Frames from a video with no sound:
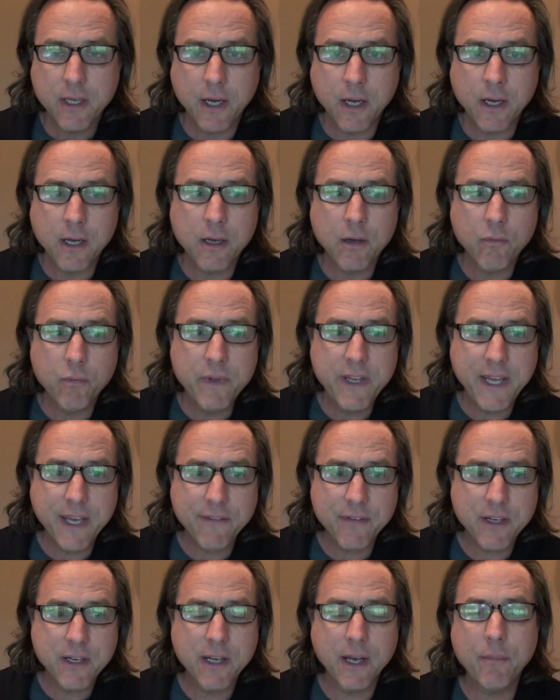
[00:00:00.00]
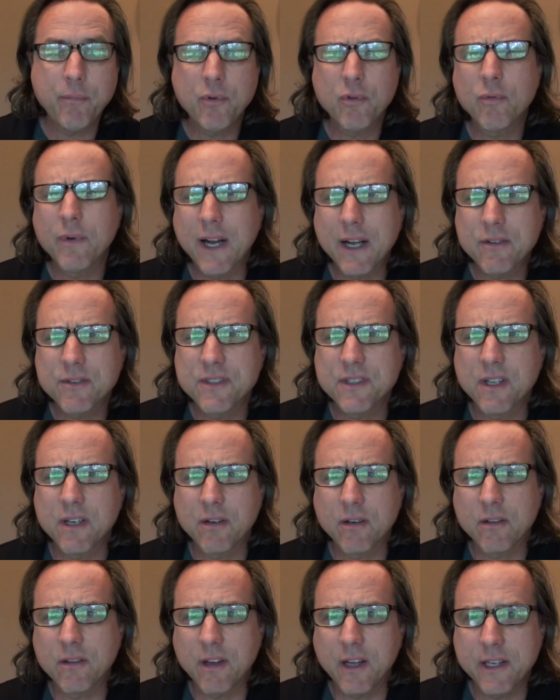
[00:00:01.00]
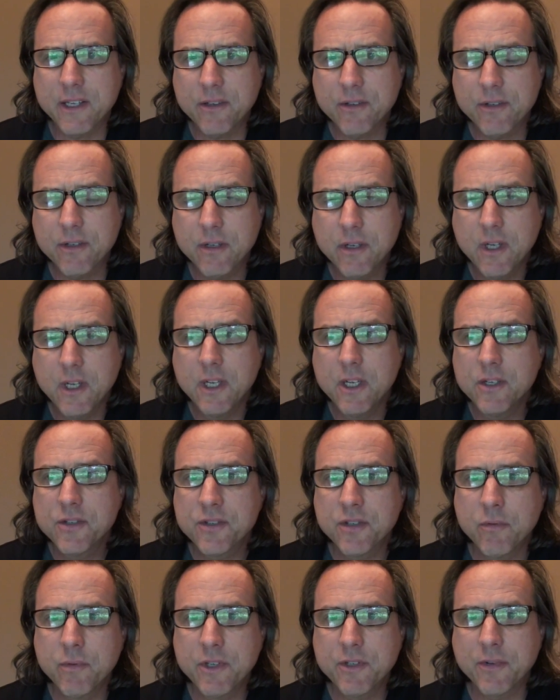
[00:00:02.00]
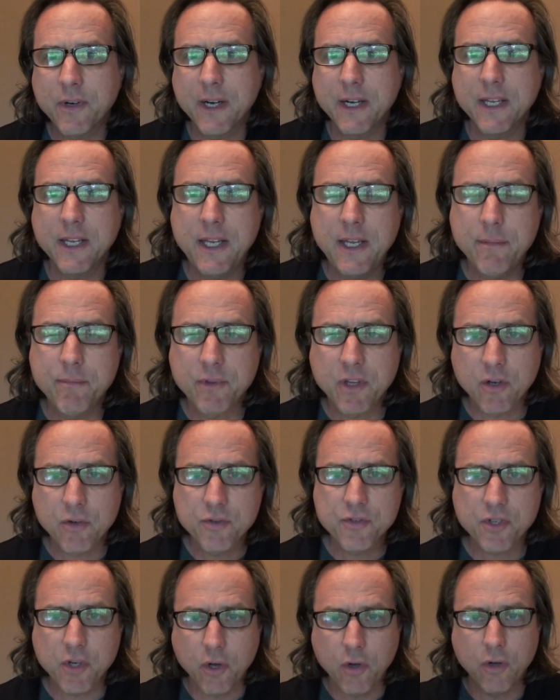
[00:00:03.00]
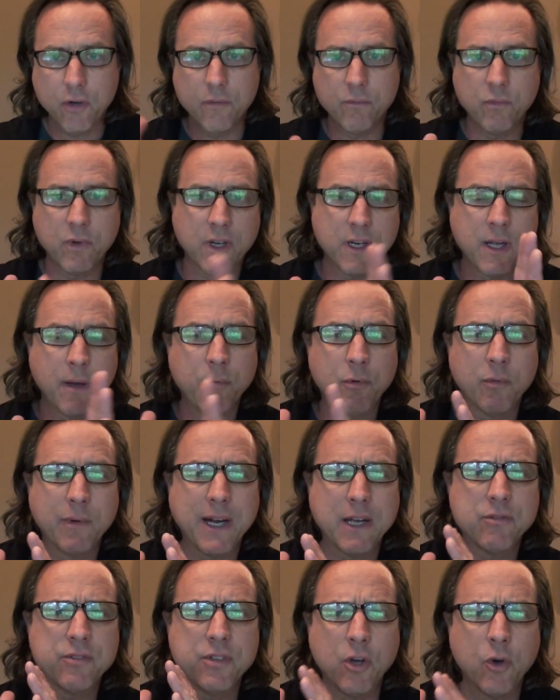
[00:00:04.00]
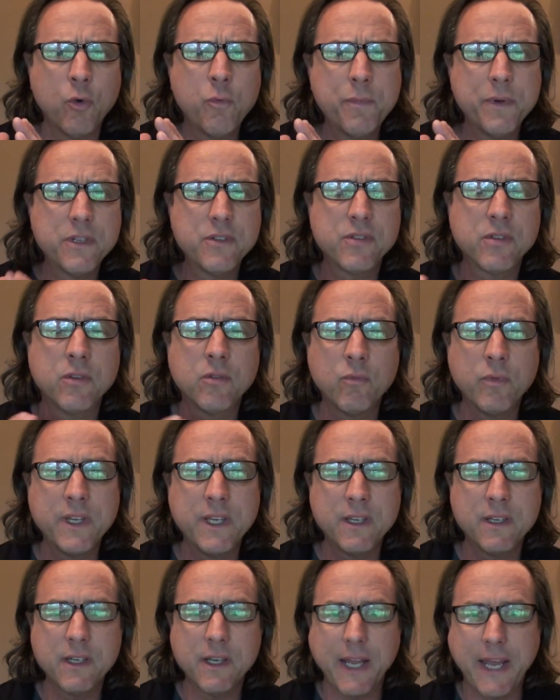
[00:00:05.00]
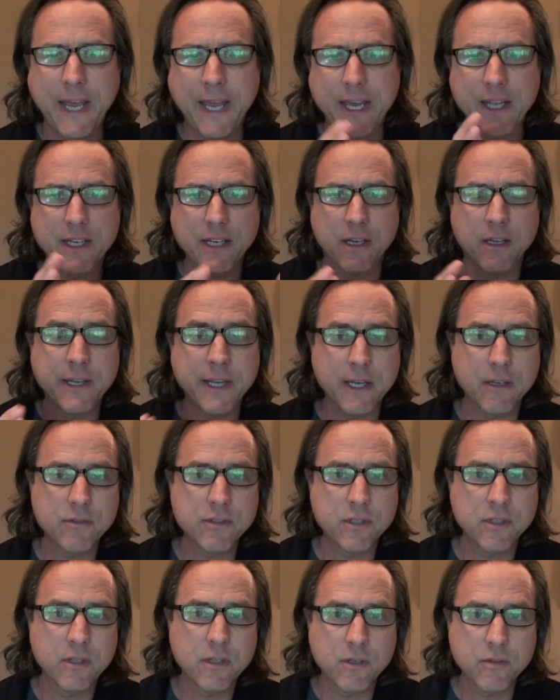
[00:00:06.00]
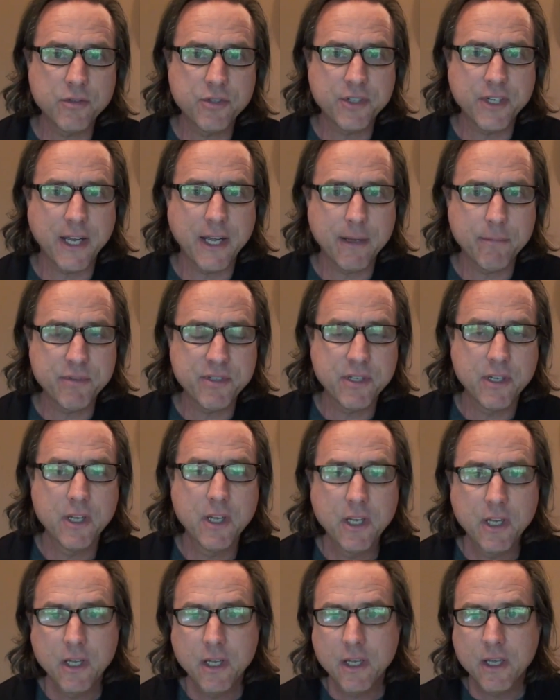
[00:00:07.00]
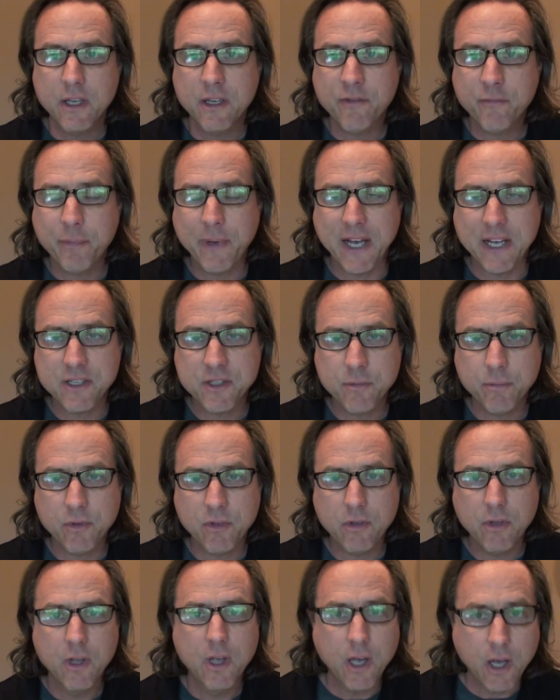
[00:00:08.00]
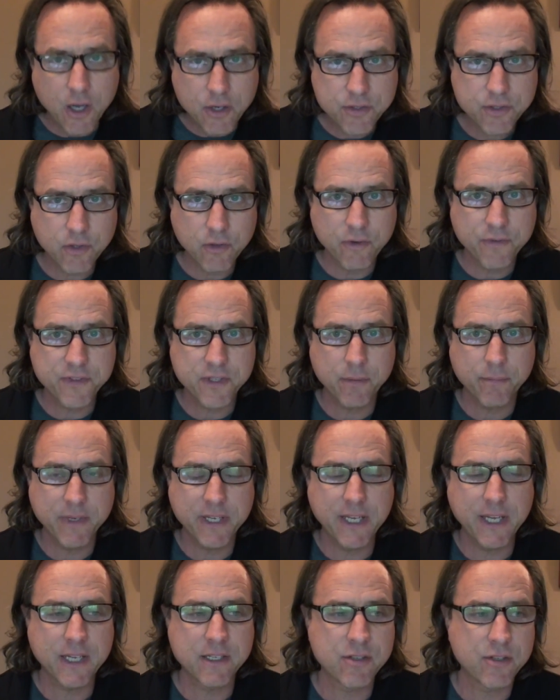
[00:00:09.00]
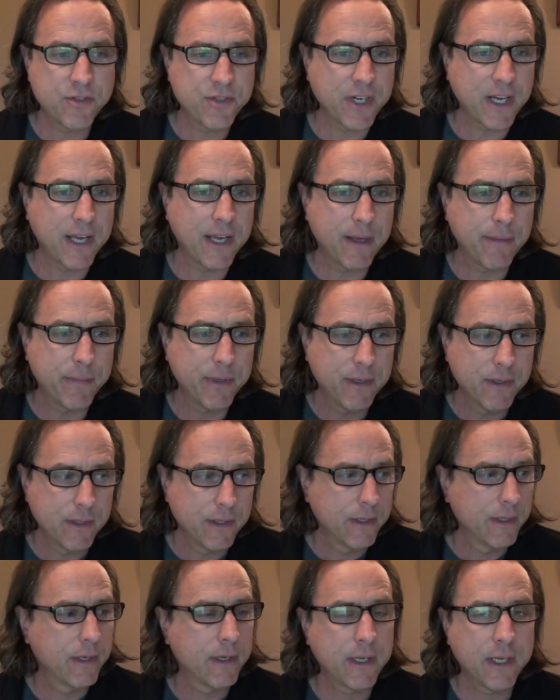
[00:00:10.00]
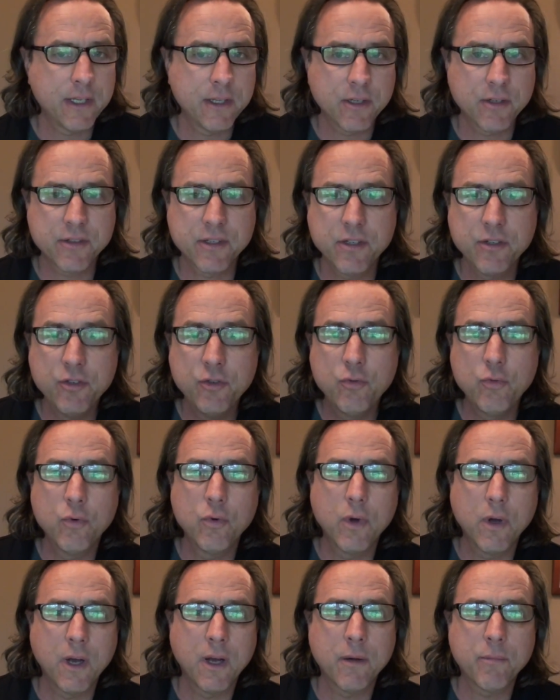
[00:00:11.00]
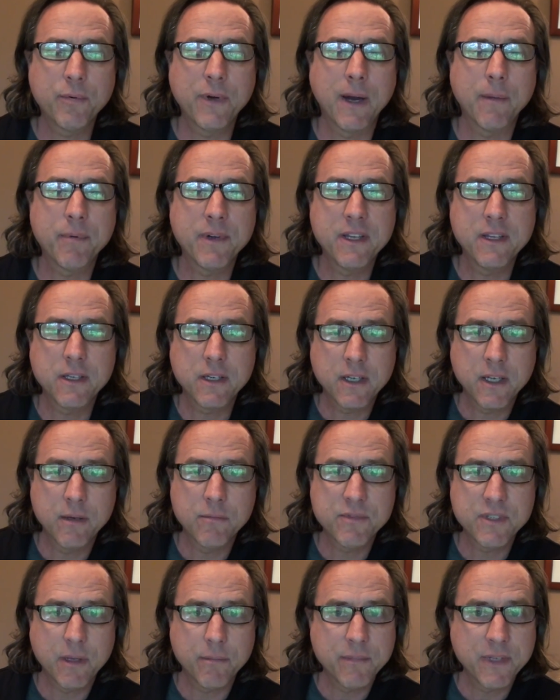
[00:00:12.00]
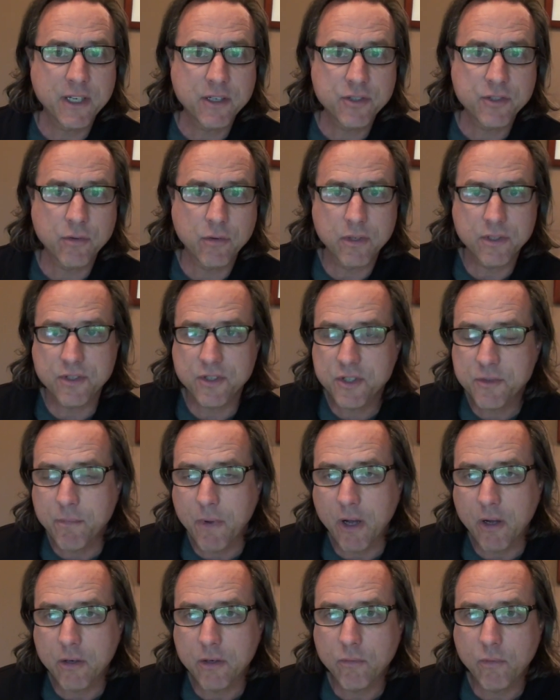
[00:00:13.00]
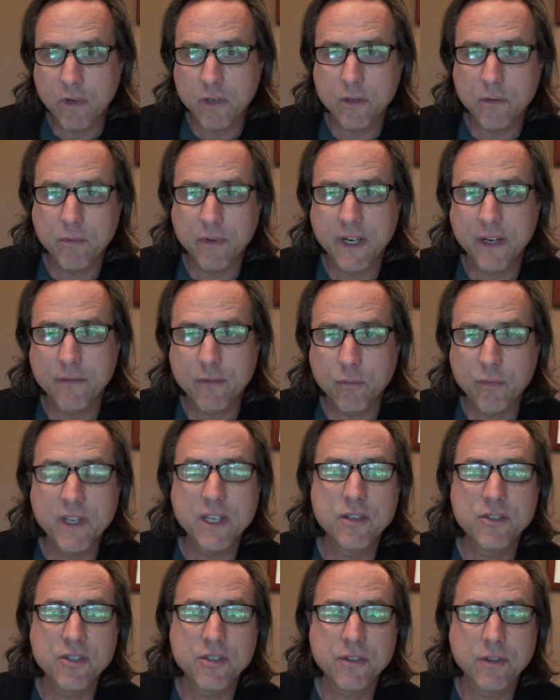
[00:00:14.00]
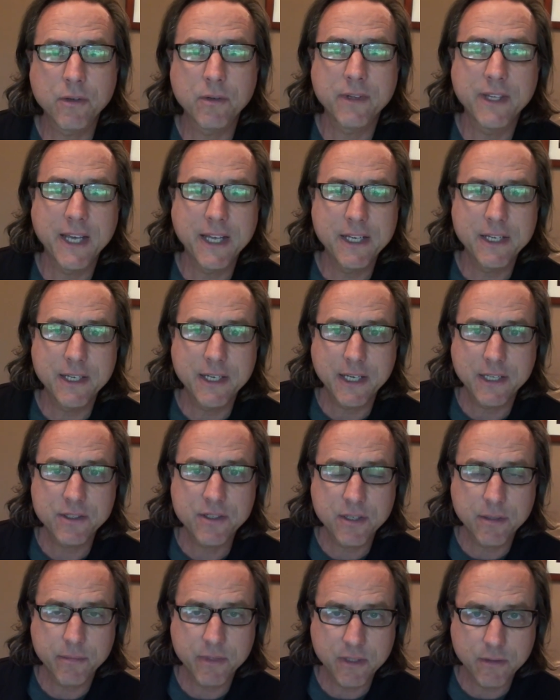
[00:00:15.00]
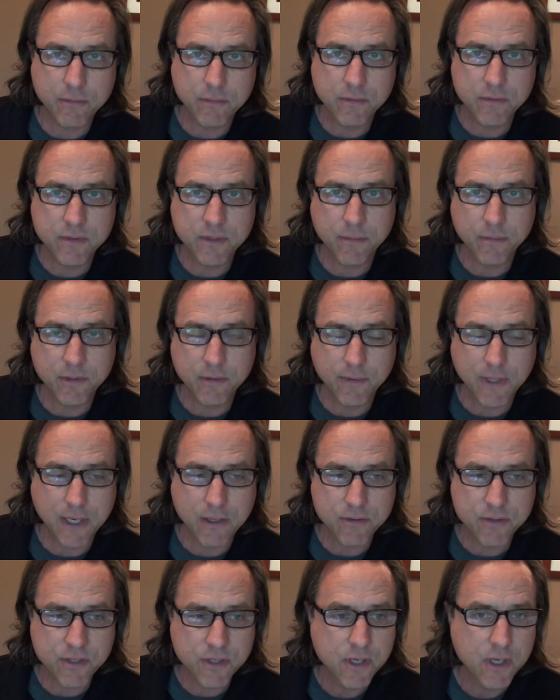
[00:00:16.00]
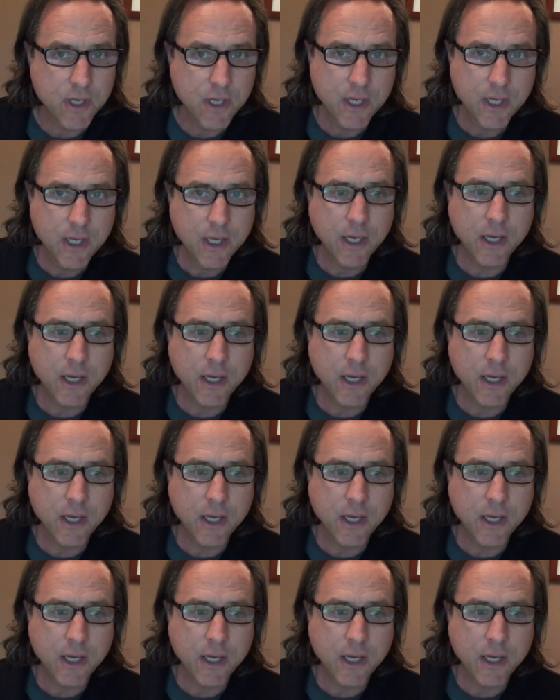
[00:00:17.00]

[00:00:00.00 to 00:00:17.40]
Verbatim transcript: Uh, we have a couple routes that are lighter, so we try to keep those a couple routes open so that we can add accounts to those jobs if possible. Also, if somebody has a job and there's a new uh, property that comes up next door, it's a smaller one or whatever, we can just throw that in on some of the some of the routes.